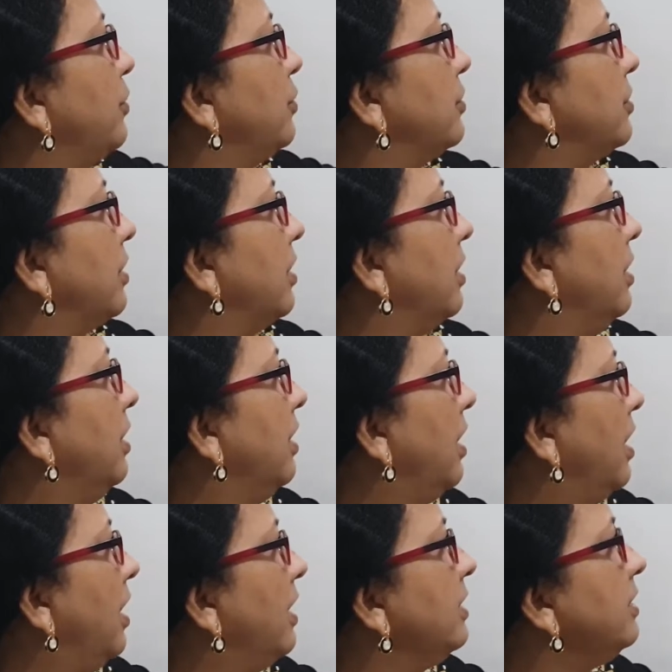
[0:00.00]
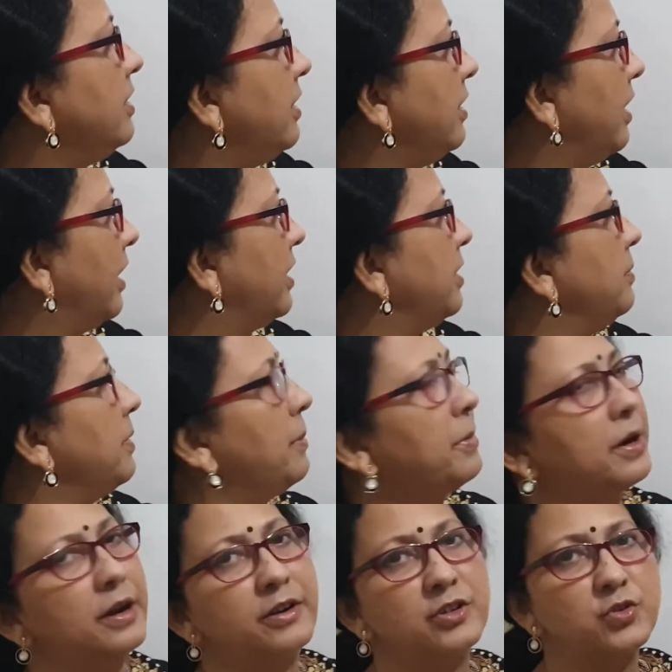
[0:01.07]
root, any negative
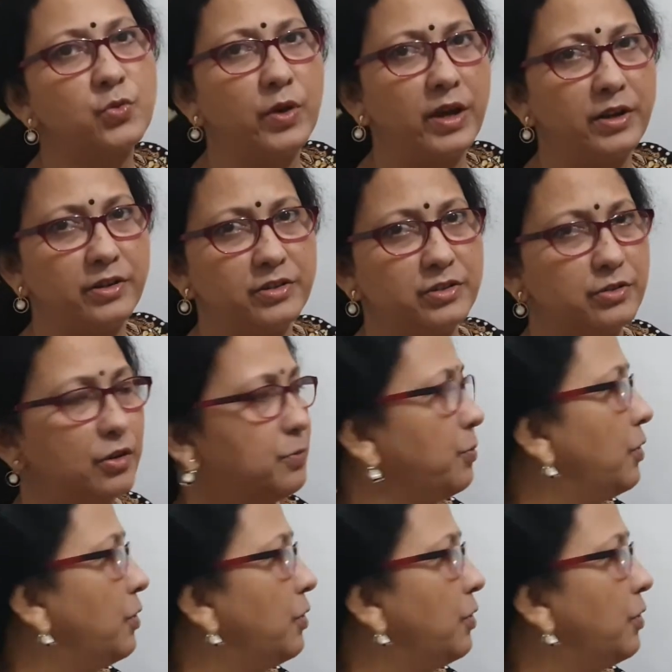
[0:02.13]
number under square root is not